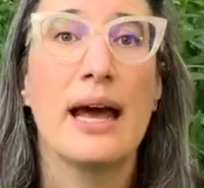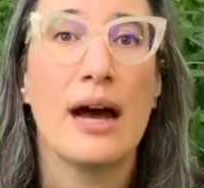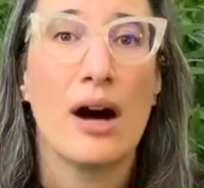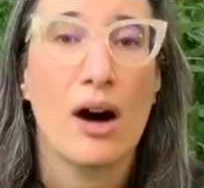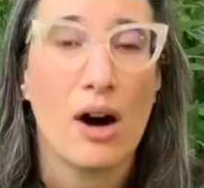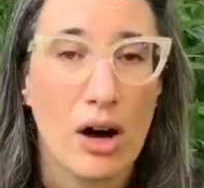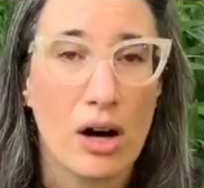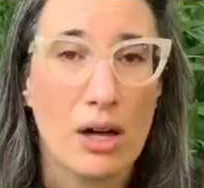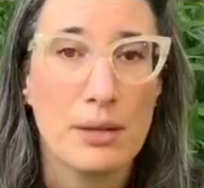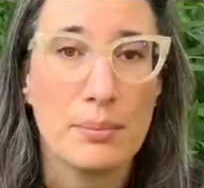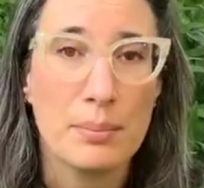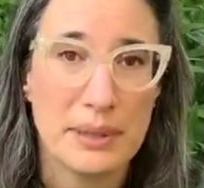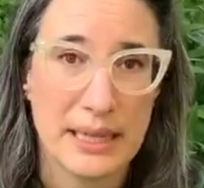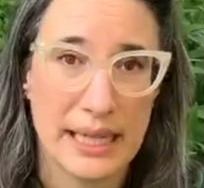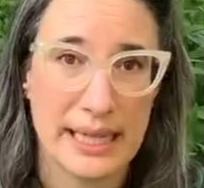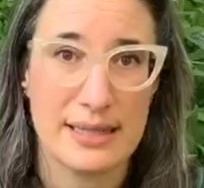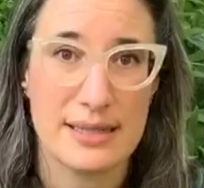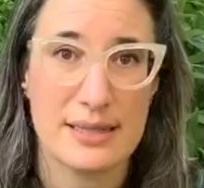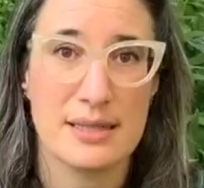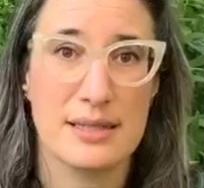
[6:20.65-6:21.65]
All
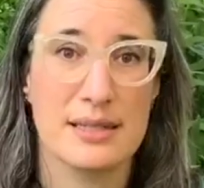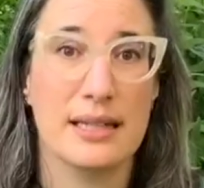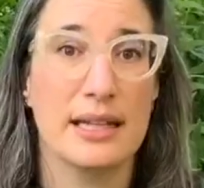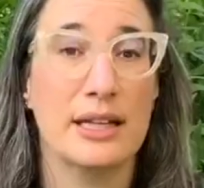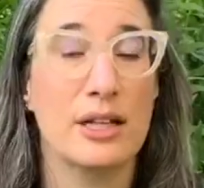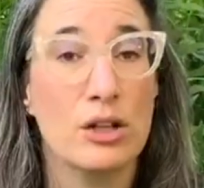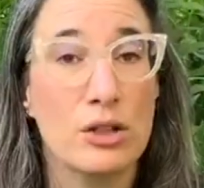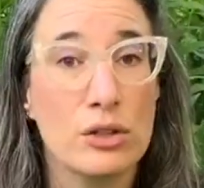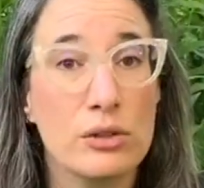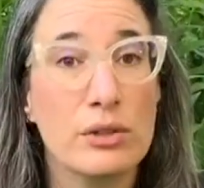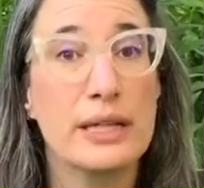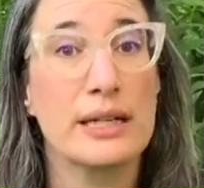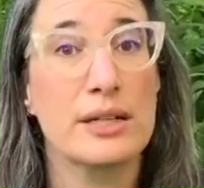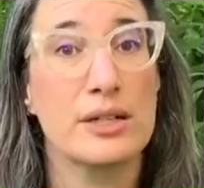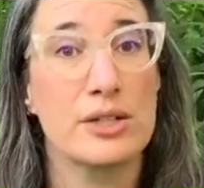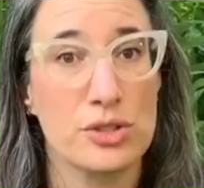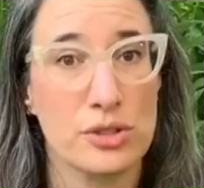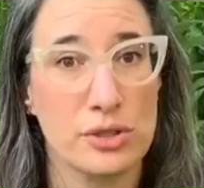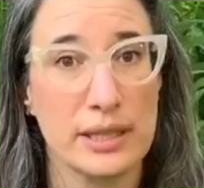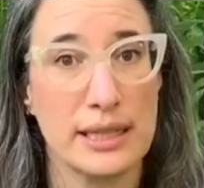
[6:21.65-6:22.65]
plants, including
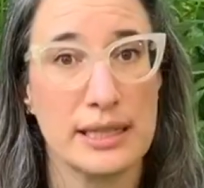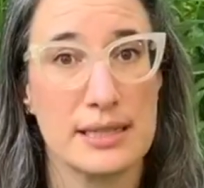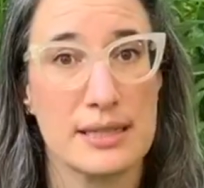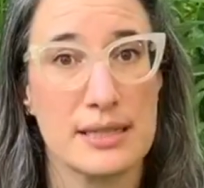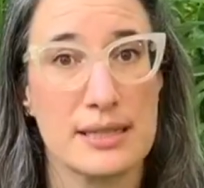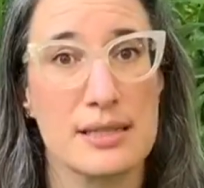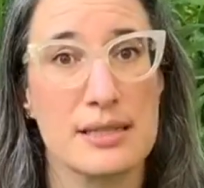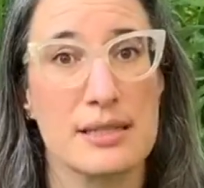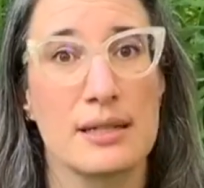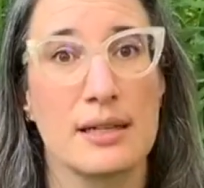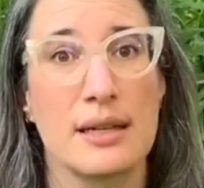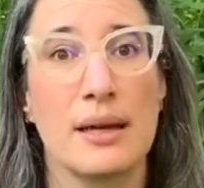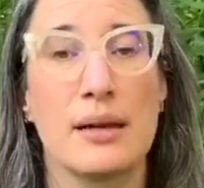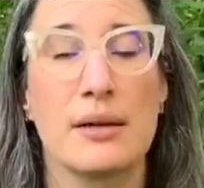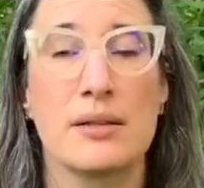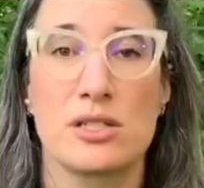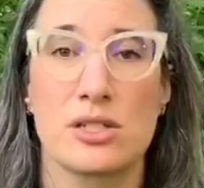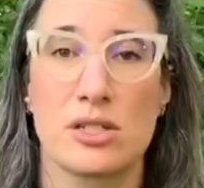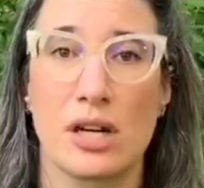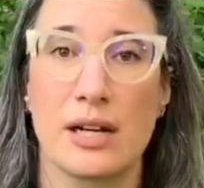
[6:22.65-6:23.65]
trees,
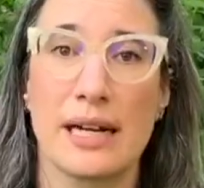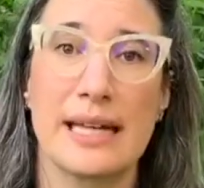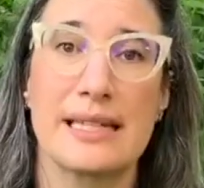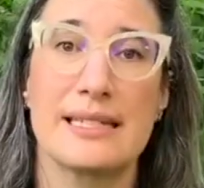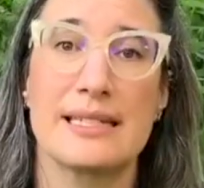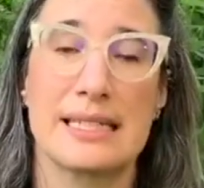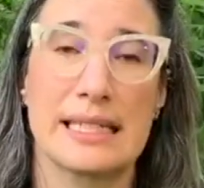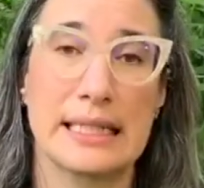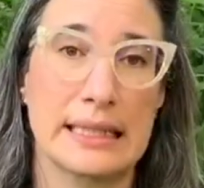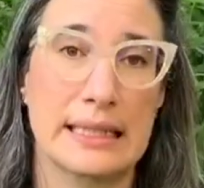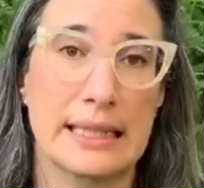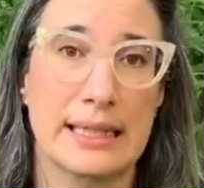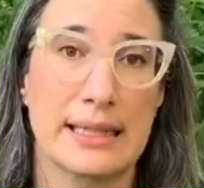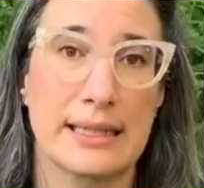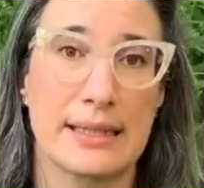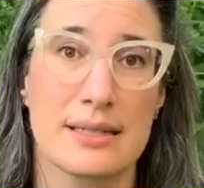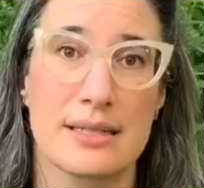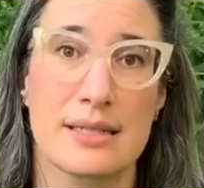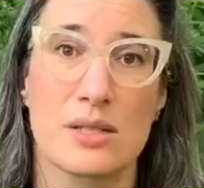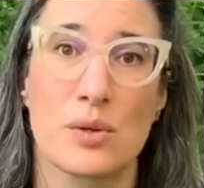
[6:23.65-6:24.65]
start as
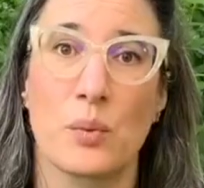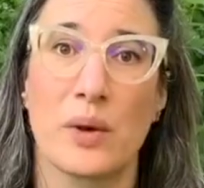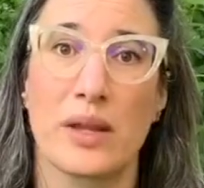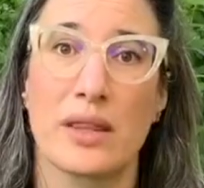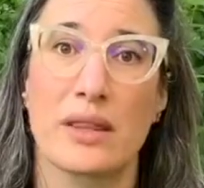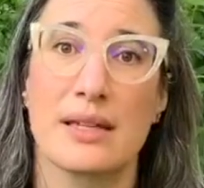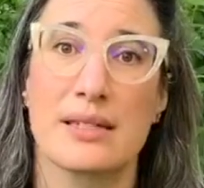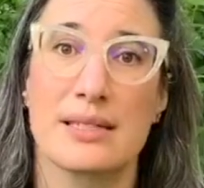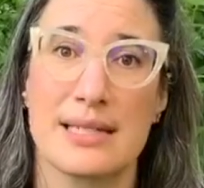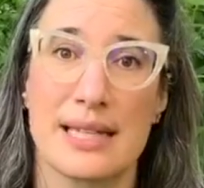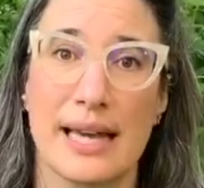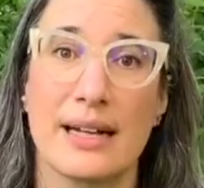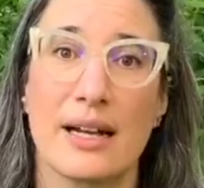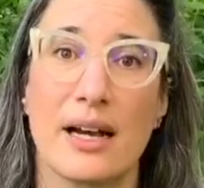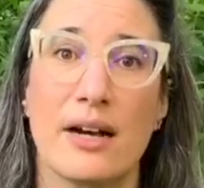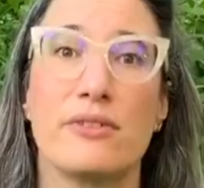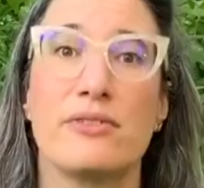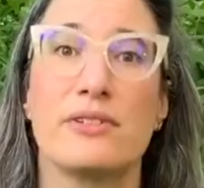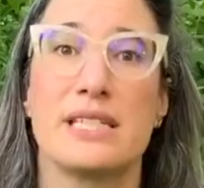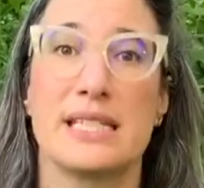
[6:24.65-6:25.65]
seedlings with a set
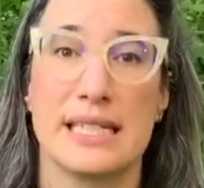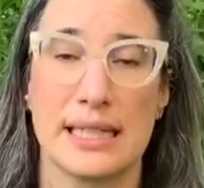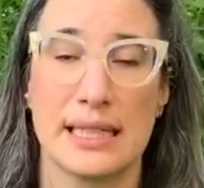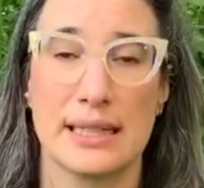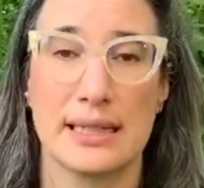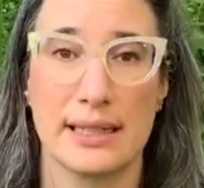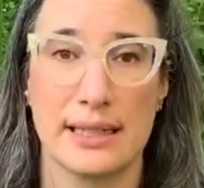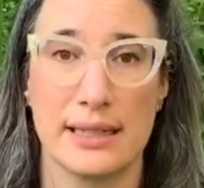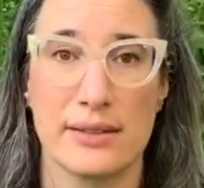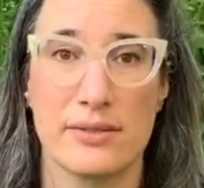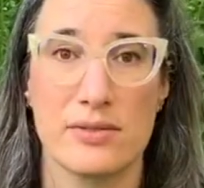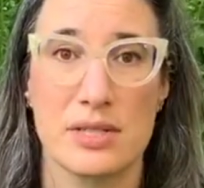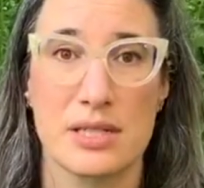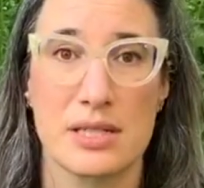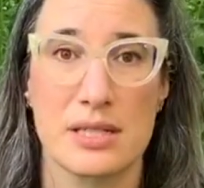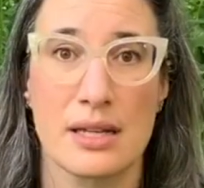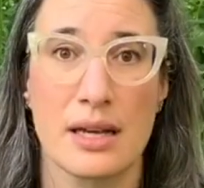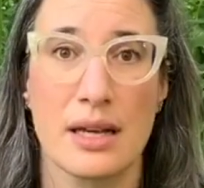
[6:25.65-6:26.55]
of seed leaves.